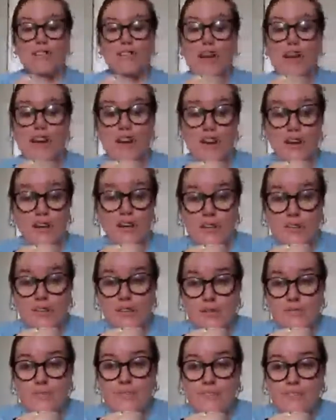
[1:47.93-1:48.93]

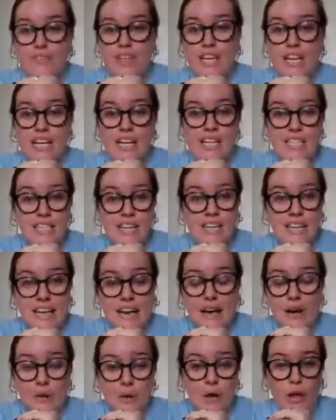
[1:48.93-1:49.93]
there's Ines and
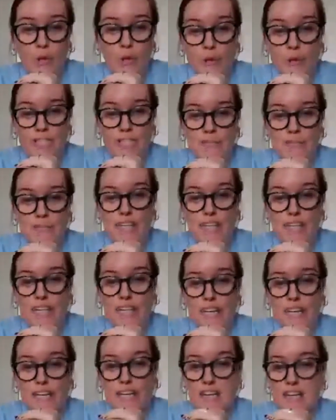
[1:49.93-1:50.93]
Yago always
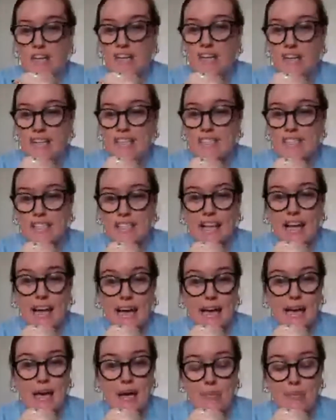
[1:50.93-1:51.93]
making
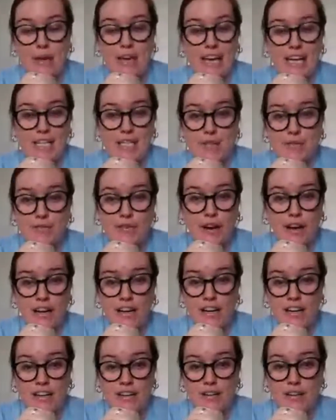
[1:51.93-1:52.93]
slime and
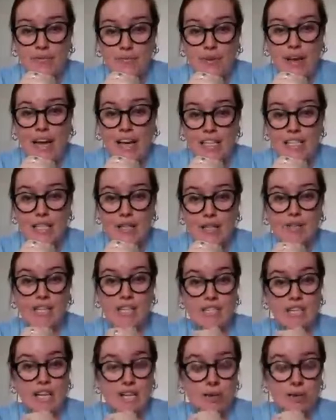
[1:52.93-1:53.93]
fun
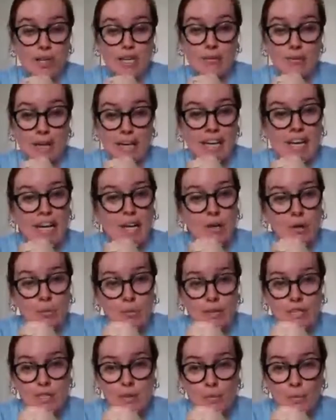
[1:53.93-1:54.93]
activities that you can make at
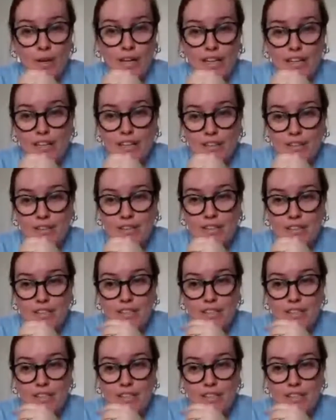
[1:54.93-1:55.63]
home as well.